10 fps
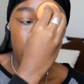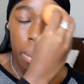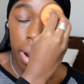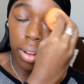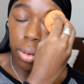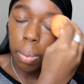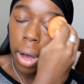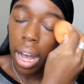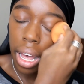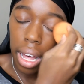But I do a
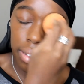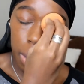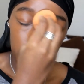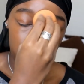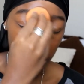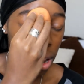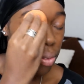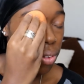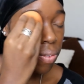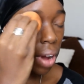podcast episode
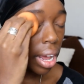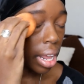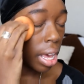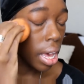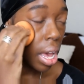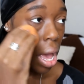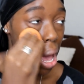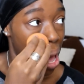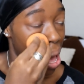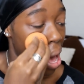every Friday,
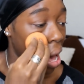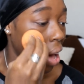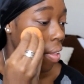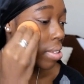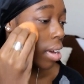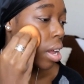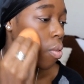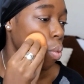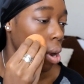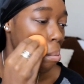and that's kind
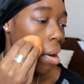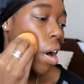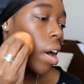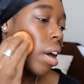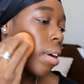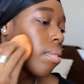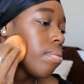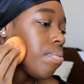of where my,